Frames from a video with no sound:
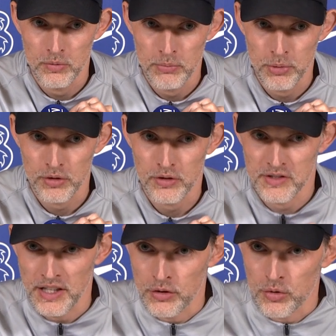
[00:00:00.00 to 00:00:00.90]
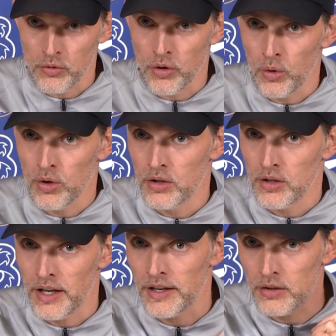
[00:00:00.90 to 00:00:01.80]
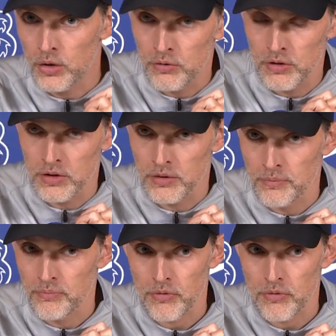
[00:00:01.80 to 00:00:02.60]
we put the central role like over